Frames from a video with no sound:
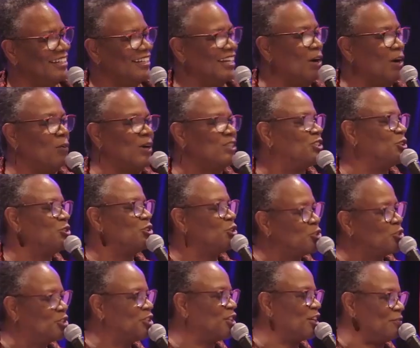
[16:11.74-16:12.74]
And what you
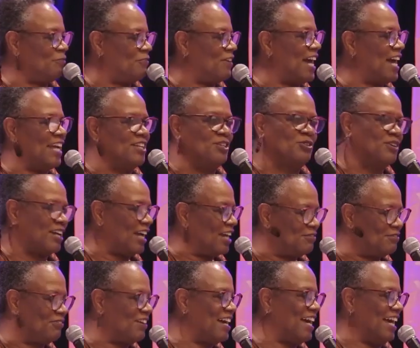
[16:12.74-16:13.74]
used to could find, you
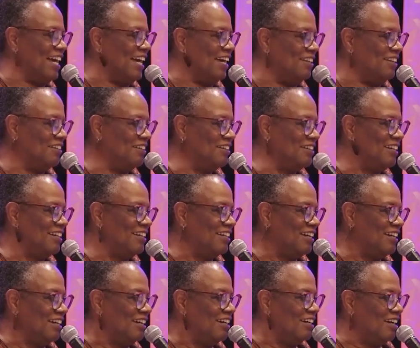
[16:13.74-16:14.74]
can't find.
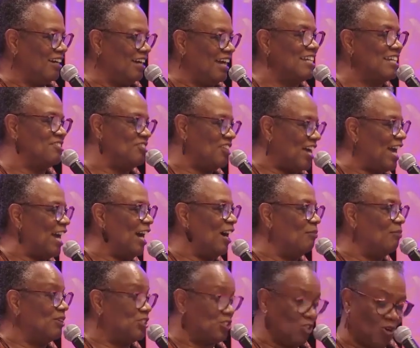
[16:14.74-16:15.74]
It's there,
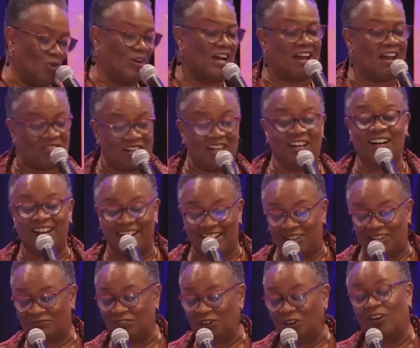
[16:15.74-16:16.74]
but you're going to have to
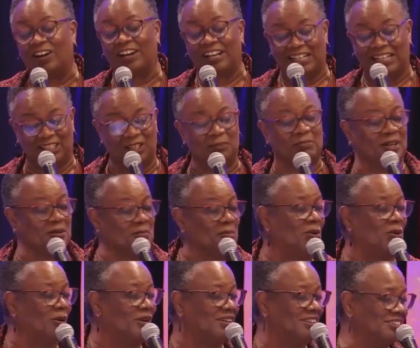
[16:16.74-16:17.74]
hunt for it a little bit
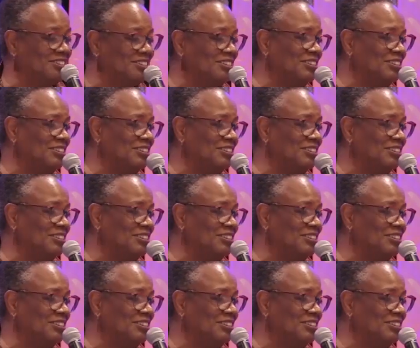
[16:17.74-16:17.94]
more.